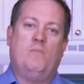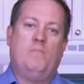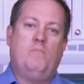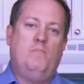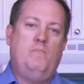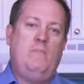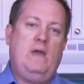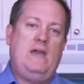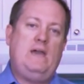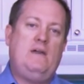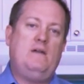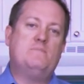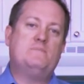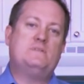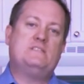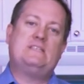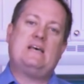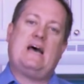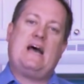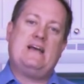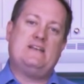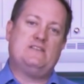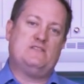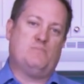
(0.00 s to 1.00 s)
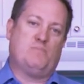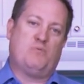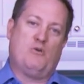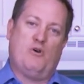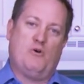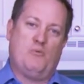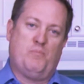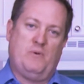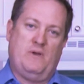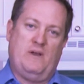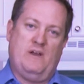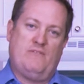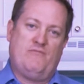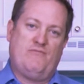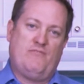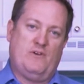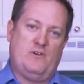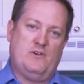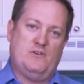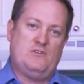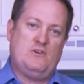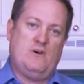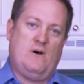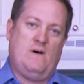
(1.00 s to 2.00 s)
Make them size appropriate for
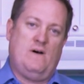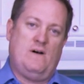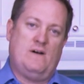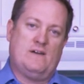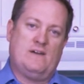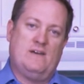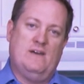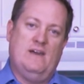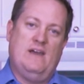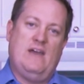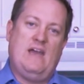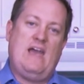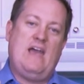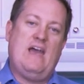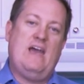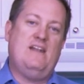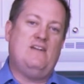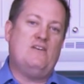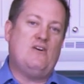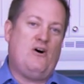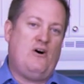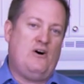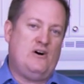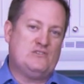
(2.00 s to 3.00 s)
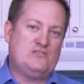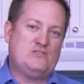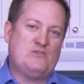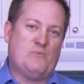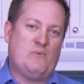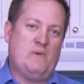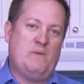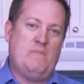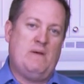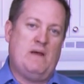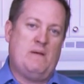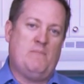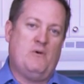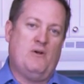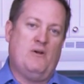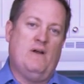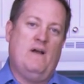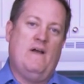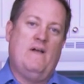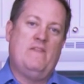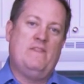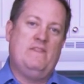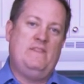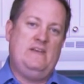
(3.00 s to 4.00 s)
your dog. And also remember,
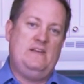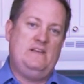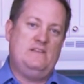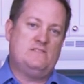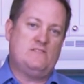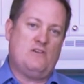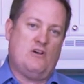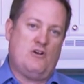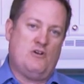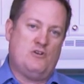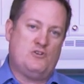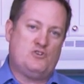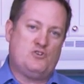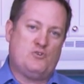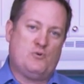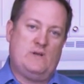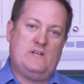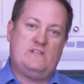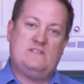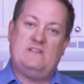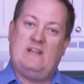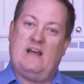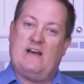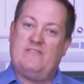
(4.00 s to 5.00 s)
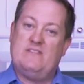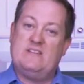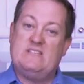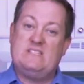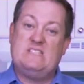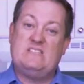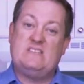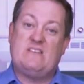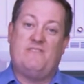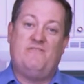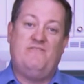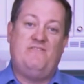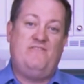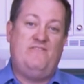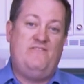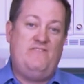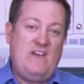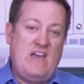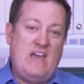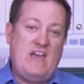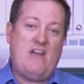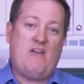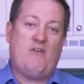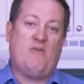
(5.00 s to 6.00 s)
these are treats. Now this is a
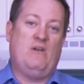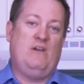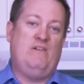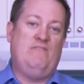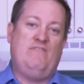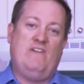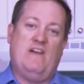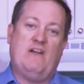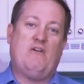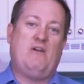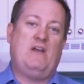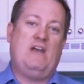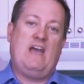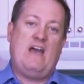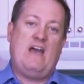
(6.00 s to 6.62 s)
very, very